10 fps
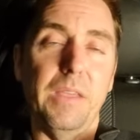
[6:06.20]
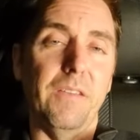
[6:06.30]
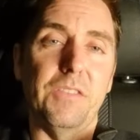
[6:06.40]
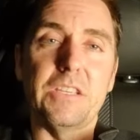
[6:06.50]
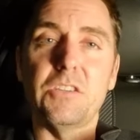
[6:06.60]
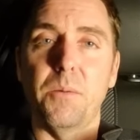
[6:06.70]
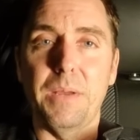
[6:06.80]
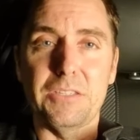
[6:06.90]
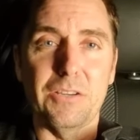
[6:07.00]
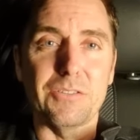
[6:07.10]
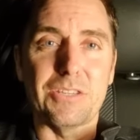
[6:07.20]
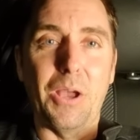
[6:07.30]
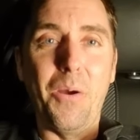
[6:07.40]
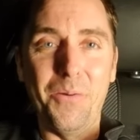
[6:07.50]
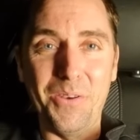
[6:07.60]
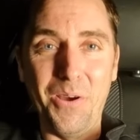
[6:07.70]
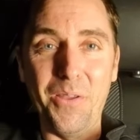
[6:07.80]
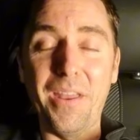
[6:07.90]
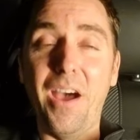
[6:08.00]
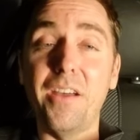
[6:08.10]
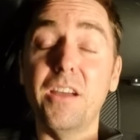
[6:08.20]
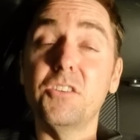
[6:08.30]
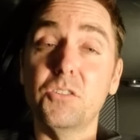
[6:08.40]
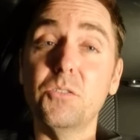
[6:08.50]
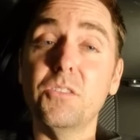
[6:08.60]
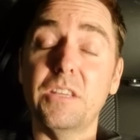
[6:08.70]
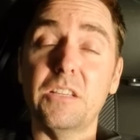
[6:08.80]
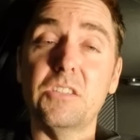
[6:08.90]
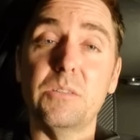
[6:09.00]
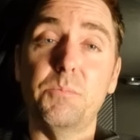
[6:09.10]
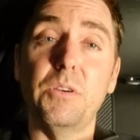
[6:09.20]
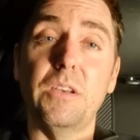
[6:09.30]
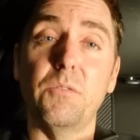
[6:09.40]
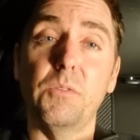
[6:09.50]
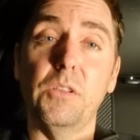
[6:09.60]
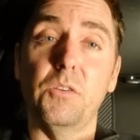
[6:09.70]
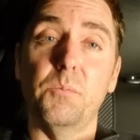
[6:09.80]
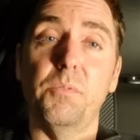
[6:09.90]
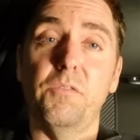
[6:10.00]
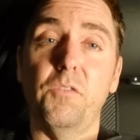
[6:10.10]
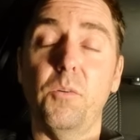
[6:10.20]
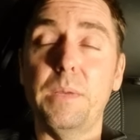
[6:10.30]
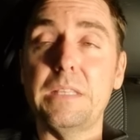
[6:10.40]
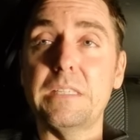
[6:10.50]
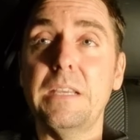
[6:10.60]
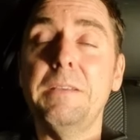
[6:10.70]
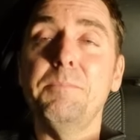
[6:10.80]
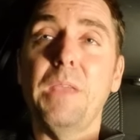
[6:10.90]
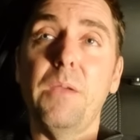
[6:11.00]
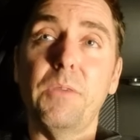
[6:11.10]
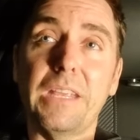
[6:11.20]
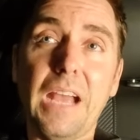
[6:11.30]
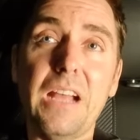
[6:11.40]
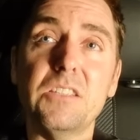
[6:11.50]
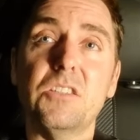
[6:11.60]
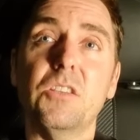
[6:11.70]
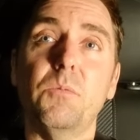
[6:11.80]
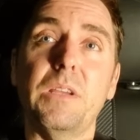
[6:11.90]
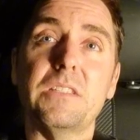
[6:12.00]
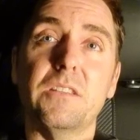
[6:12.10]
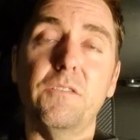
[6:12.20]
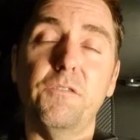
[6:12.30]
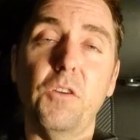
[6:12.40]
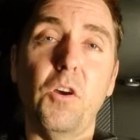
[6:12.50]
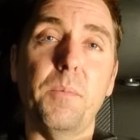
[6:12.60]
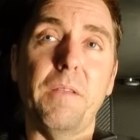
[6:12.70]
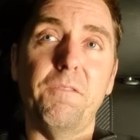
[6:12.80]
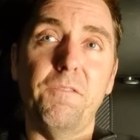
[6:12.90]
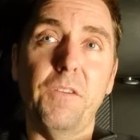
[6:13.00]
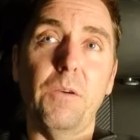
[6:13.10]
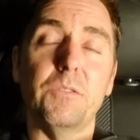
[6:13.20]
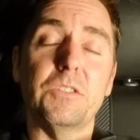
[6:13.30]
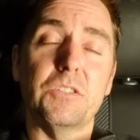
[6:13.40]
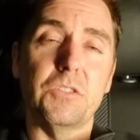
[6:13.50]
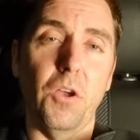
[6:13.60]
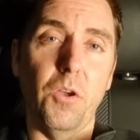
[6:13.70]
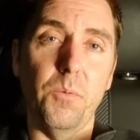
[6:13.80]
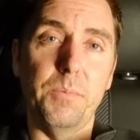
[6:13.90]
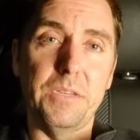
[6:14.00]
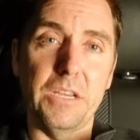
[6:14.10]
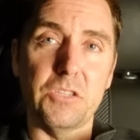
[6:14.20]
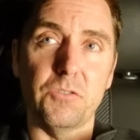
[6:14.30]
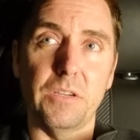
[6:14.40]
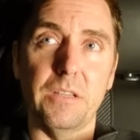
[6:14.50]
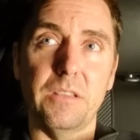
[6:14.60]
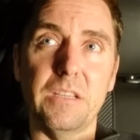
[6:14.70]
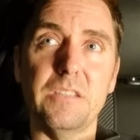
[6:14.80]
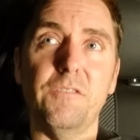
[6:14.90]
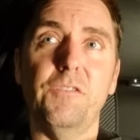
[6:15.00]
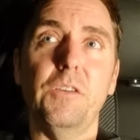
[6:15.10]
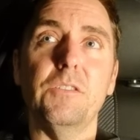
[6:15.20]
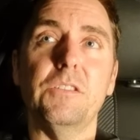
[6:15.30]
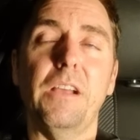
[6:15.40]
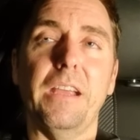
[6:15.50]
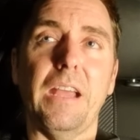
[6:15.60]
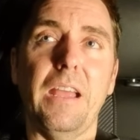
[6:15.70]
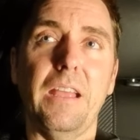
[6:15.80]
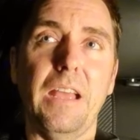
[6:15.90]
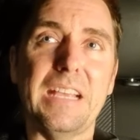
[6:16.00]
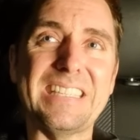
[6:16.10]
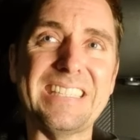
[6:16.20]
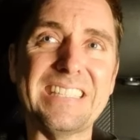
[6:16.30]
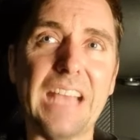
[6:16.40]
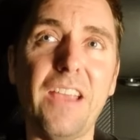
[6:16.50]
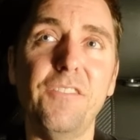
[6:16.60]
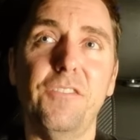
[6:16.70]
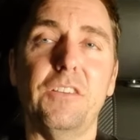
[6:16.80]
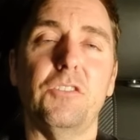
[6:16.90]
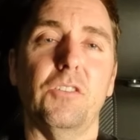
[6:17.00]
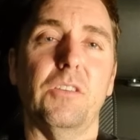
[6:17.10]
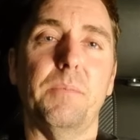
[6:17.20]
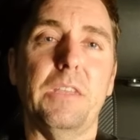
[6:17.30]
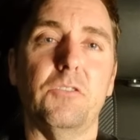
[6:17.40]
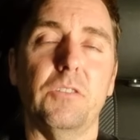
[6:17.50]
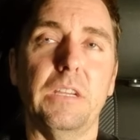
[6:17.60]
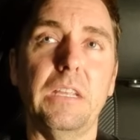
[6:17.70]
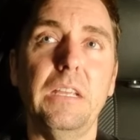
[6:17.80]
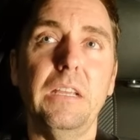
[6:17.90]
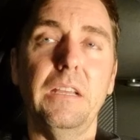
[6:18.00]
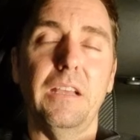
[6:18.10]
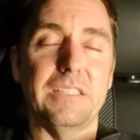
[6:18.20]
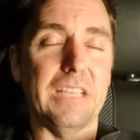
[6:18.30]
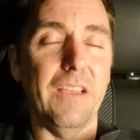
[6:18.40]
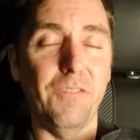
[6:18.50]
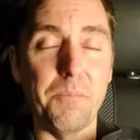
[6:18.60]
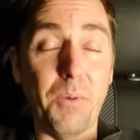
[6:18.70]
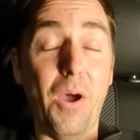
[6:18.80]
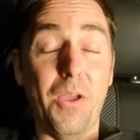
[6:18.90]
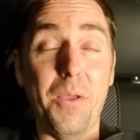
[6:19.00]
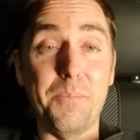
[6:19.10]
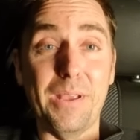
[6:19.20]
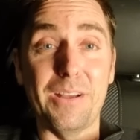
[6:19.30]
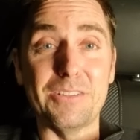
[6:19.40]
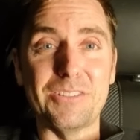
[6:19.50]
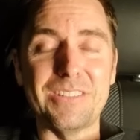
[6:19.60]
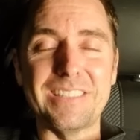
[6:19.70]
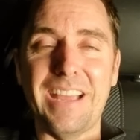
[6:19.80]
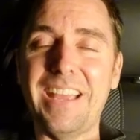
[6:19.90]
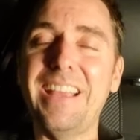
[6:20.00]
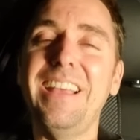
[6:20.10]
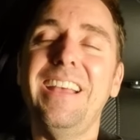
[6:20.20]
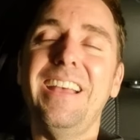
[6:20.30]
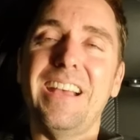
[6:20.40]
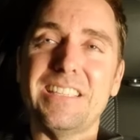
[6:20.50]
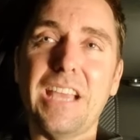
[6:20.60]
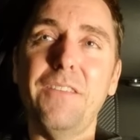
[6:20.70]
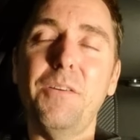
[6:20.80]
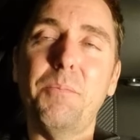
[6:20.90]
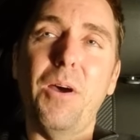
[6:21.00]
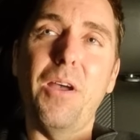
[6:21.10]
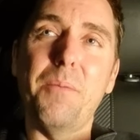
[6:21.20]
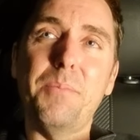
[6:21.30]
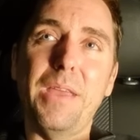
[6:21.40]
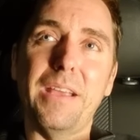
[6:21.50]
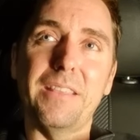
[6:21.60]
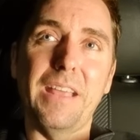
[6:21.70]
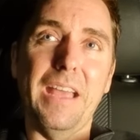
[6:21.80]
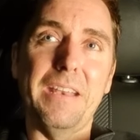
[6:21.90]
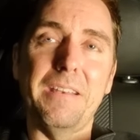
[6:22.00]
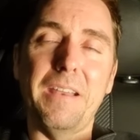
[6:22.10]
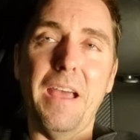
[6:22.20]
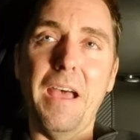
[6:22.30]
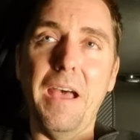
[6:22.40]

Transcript: there's not much else going on. I do think she put in a really good performance. In regards to the rest of the film, it felt so pedestrian. This feels like a safer documentary, a safer biopic, I should say, a safer biopic than,